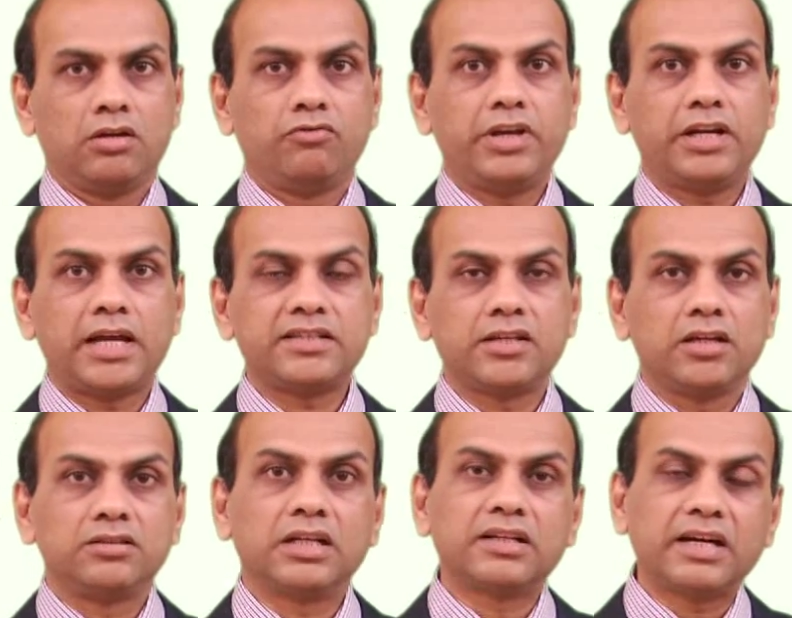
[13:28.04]
whereas
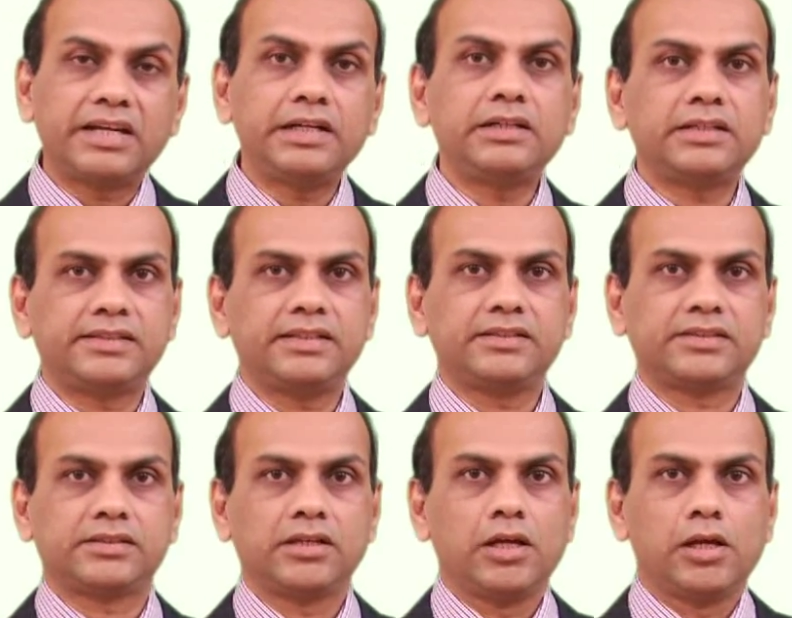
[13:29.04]
the current
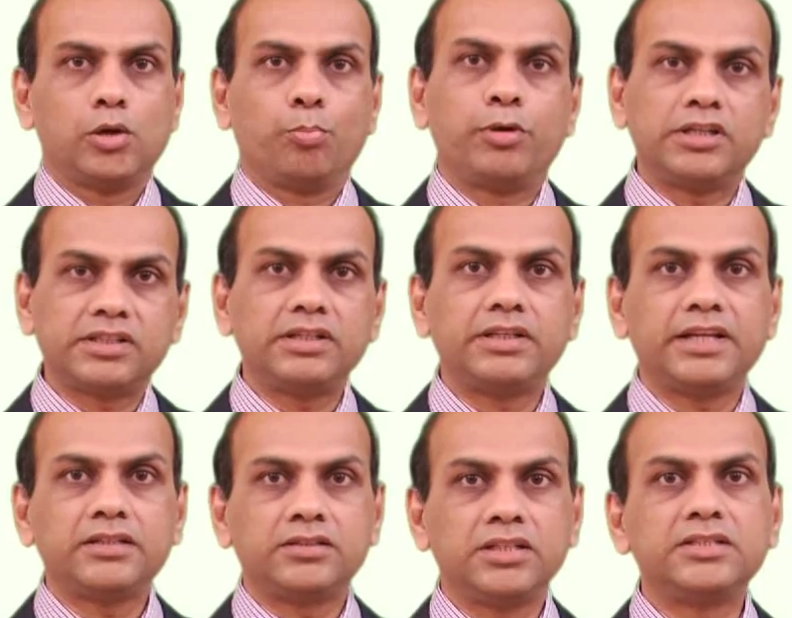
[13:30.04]
assets
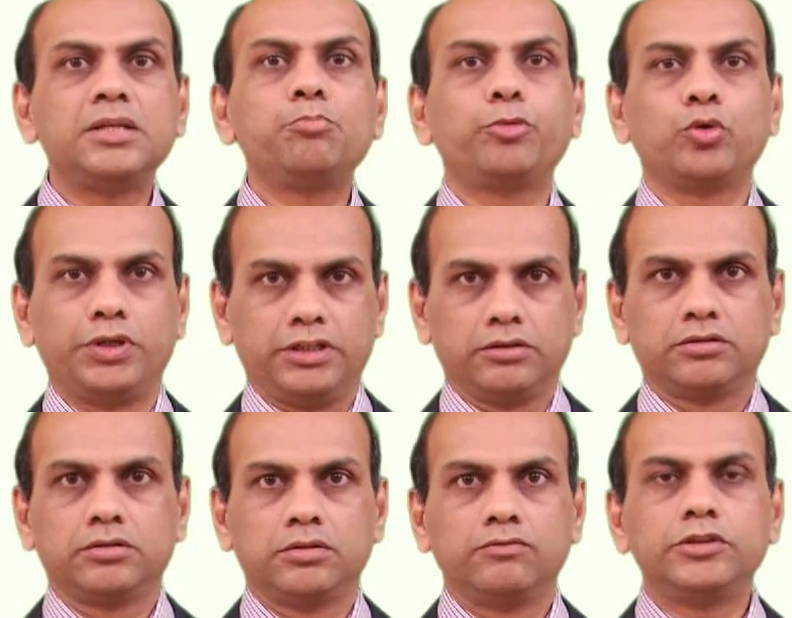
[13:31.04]
percentage is improving,
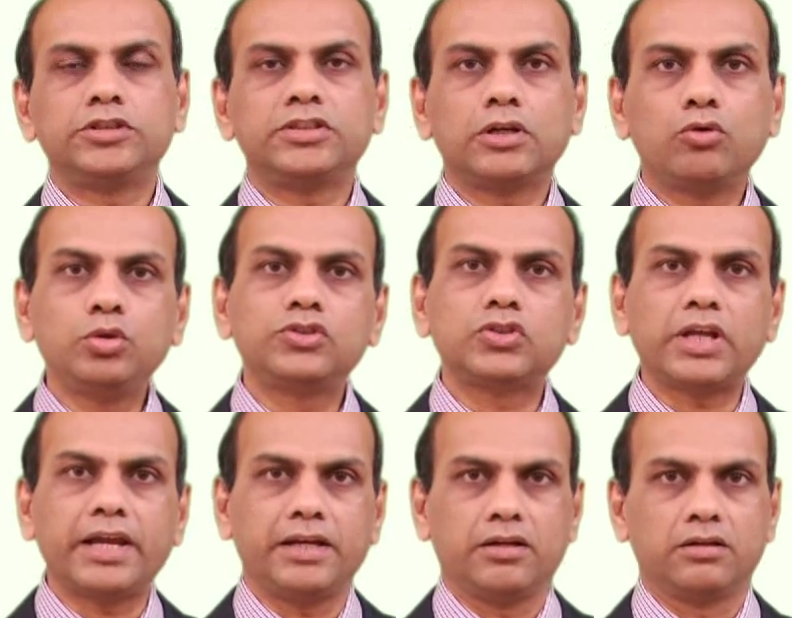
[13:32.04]
which is a good
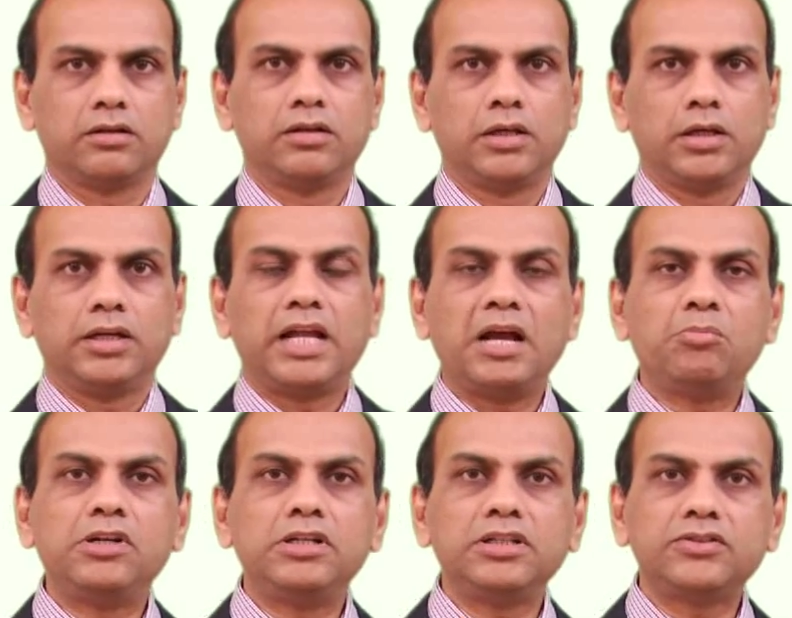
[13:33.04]
sign.
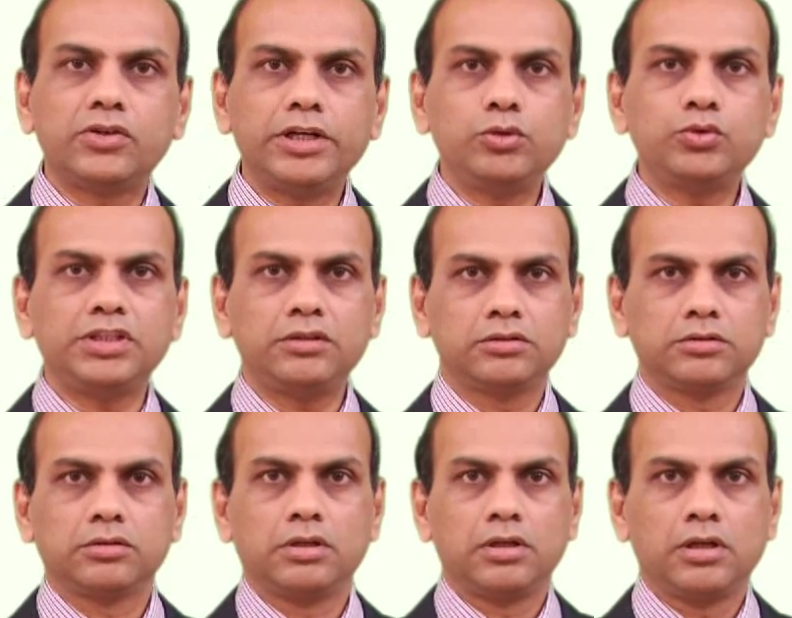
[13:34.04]
Liabilities reducing
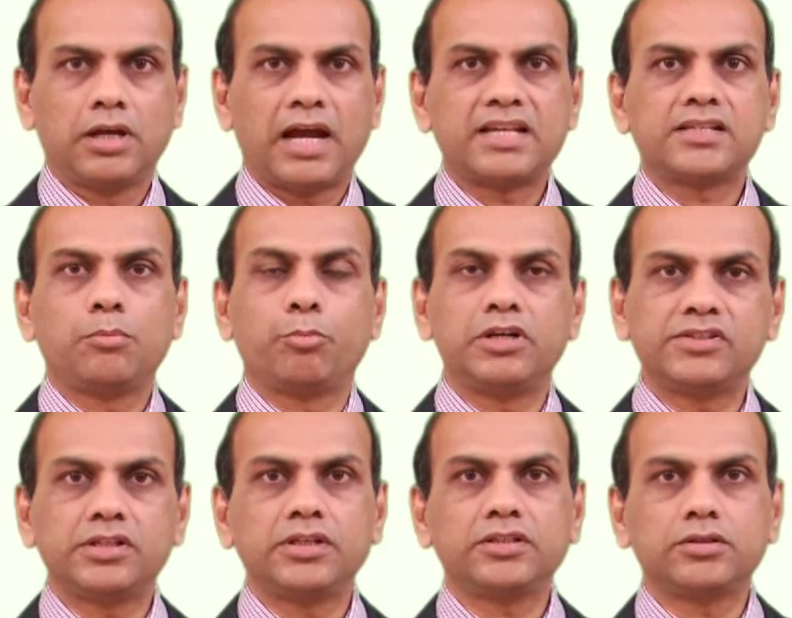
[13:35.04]
as a
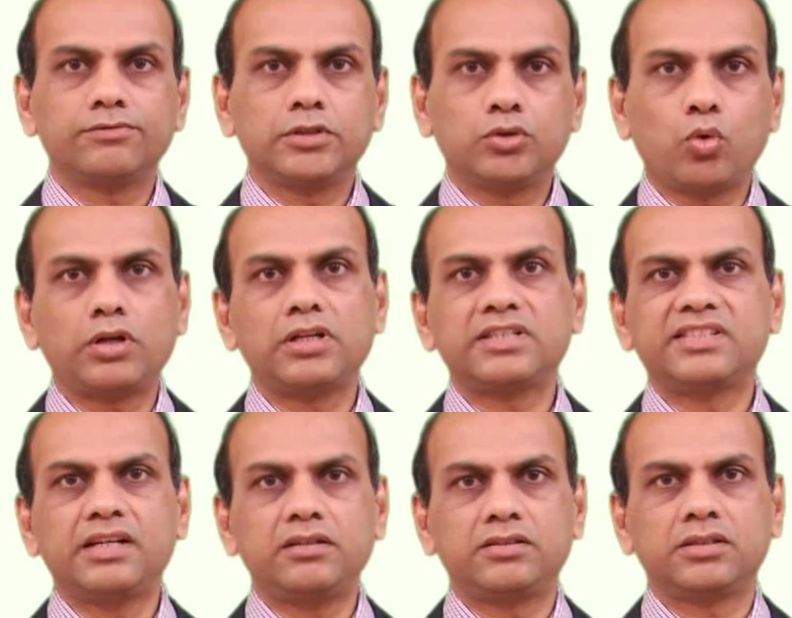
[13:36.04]
percentage of the total
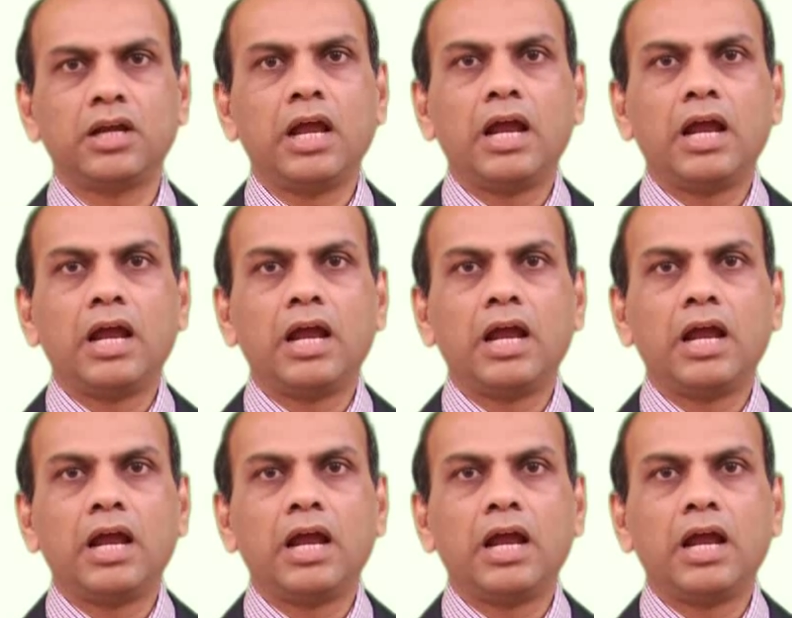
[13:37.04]
assets